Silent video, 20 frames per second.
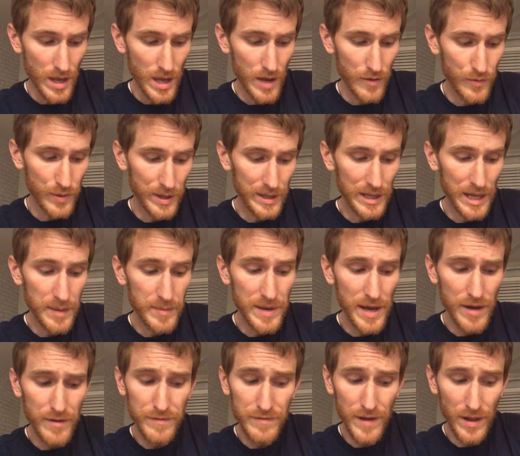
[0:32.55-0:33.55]
If we claim to
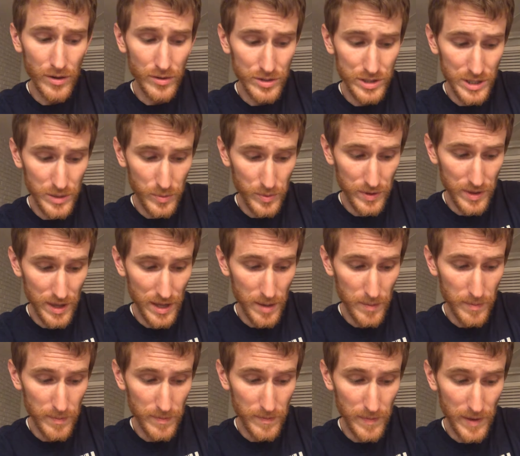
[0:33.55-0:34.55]
have fellowship with
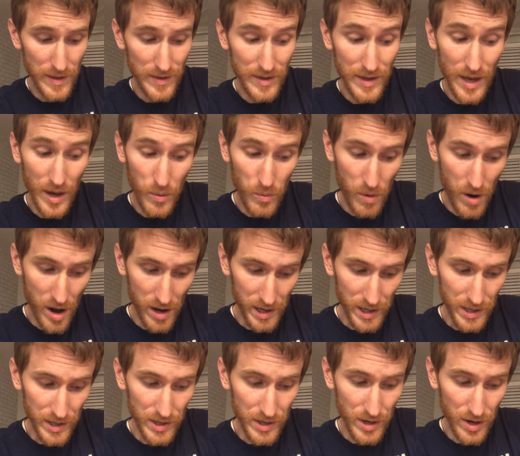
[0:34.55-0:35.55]
him and yet walk
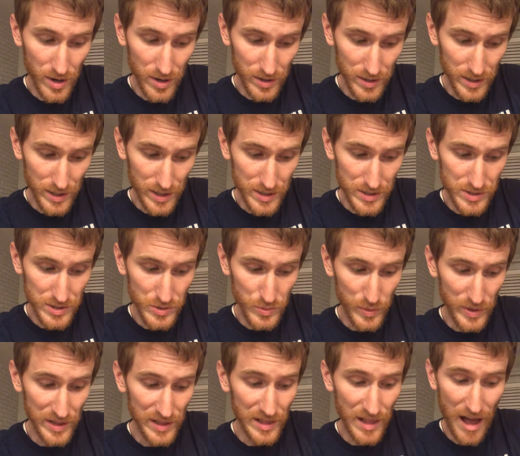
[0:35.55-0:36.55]
in darkness,
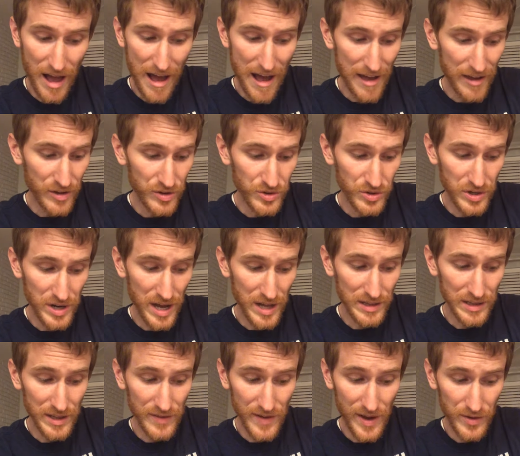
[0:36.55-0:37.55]
we lie and do not
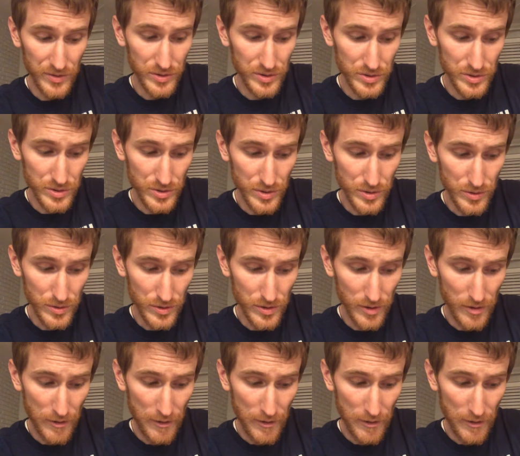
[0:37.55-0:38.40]
live out the truth.